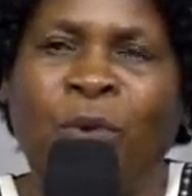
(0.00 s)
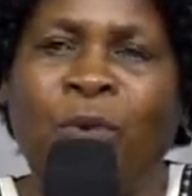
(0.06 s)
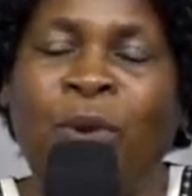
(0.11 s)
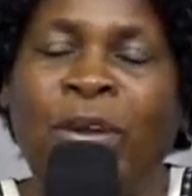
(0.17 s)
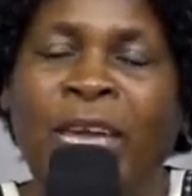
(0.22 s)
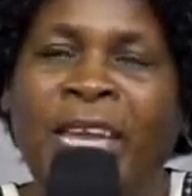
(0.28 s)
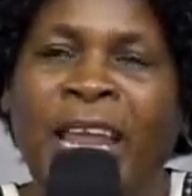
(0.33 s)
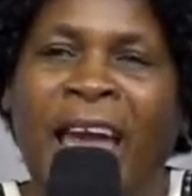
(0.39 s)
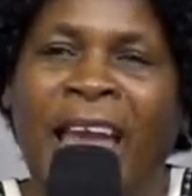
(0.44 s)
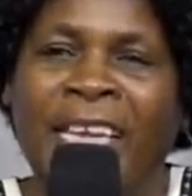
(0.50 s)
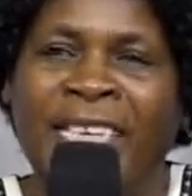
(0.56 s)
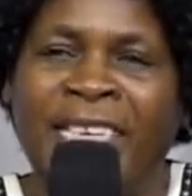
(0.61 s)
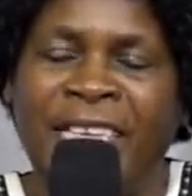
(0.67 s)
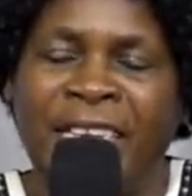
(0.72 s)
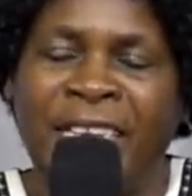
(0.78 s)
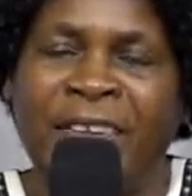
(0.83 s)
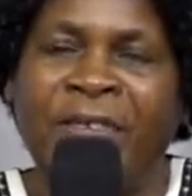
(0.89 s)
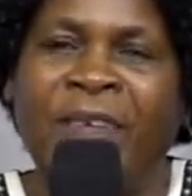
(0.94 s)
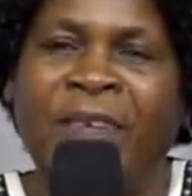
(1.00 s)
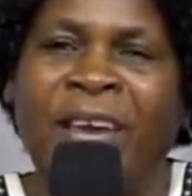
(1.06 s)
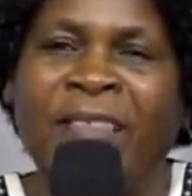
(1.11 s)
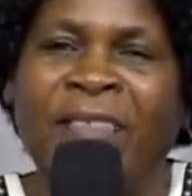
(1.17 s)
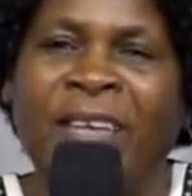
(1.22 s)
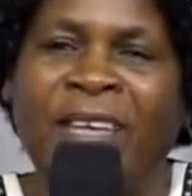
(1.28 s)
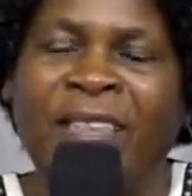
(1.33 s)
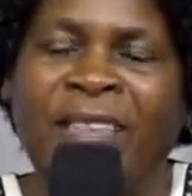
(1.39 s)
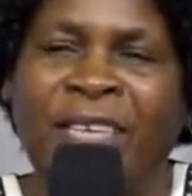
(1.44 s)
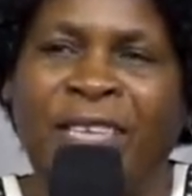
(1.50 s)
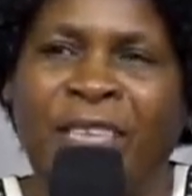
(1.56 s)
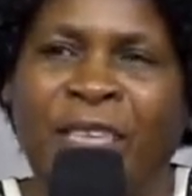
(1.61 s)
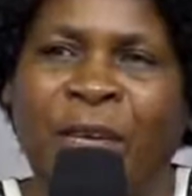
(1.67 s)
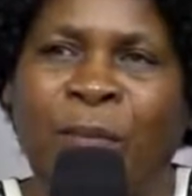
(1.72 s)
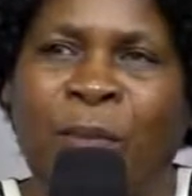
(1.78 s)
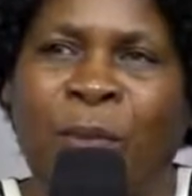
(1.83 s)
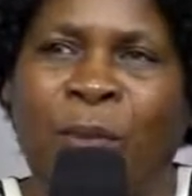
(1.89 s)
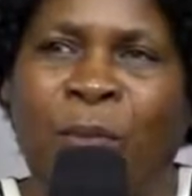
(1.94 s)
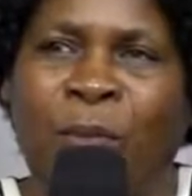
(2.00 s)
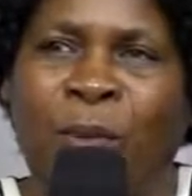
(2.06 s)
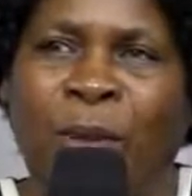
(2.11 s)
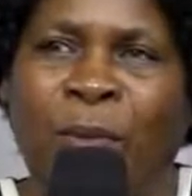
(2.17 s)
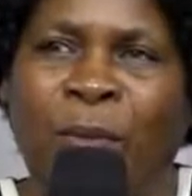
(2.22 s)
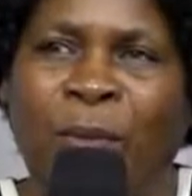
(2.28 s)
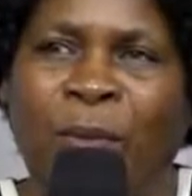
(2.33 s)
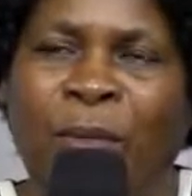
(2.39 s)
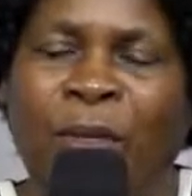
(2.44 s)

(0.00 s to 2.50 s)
can identify that there is a problem.